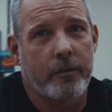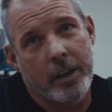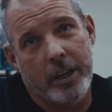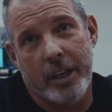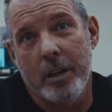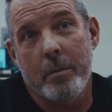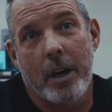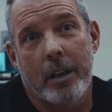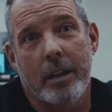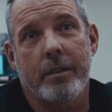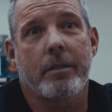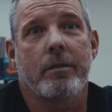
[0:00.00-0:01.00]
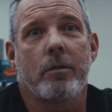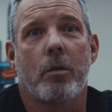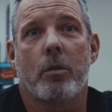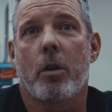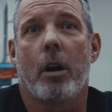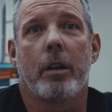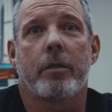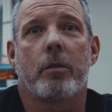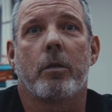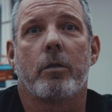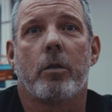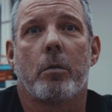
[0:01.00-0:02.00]
free to email us or call us
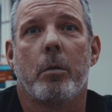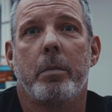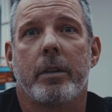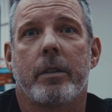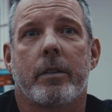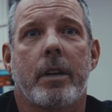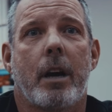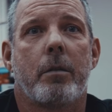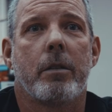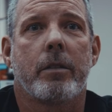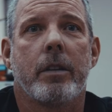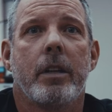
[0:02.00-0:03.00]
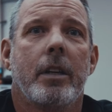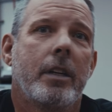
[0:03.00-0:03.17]
during normal business hours,